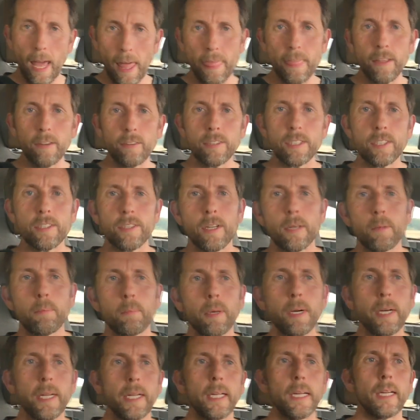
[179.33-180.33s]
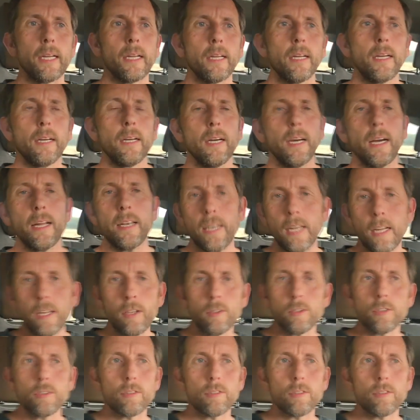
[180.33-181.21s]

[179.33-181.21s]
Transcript: and there is no braking. And now you're